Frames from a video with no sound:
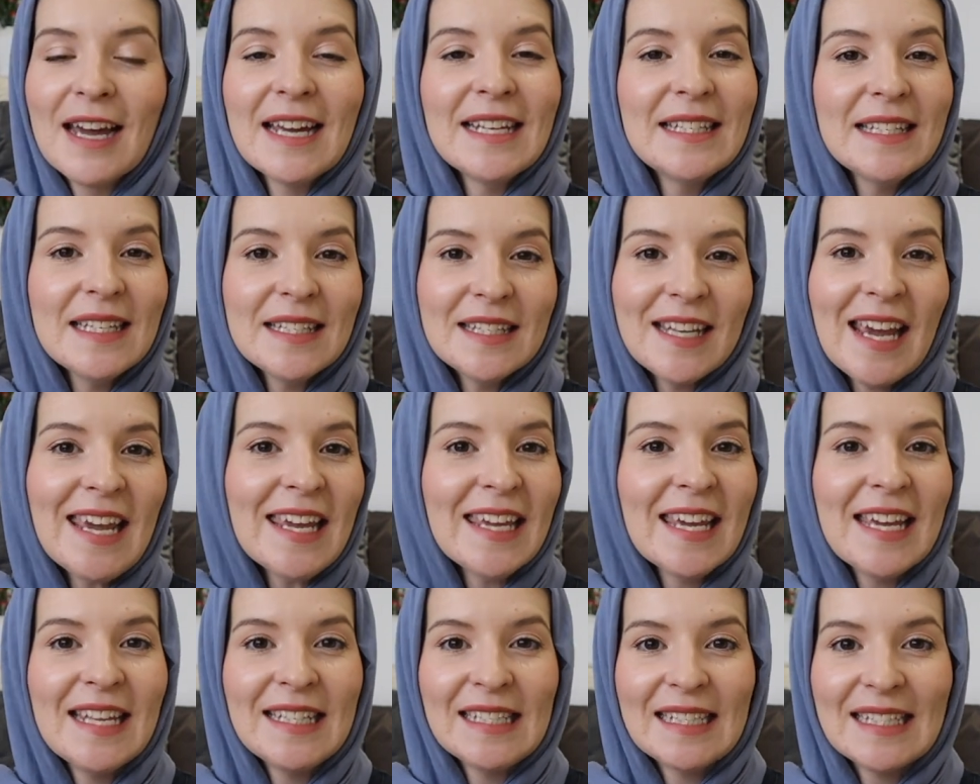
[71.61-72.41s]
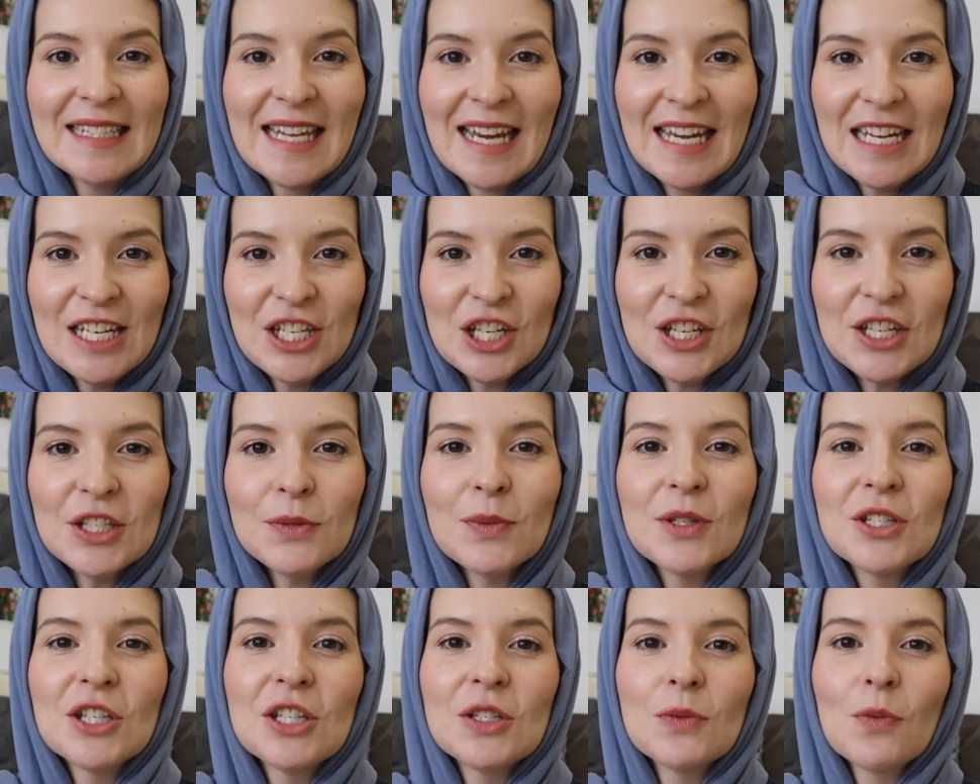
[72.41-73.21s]
I did take it in
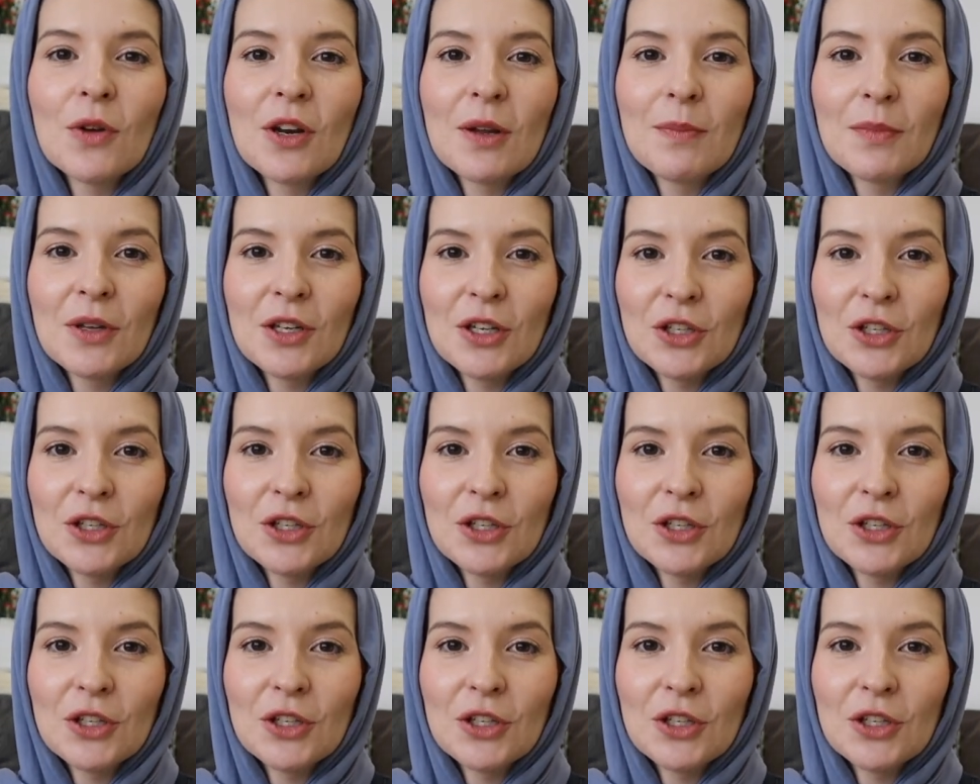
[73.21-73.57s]
stages, which is what I'm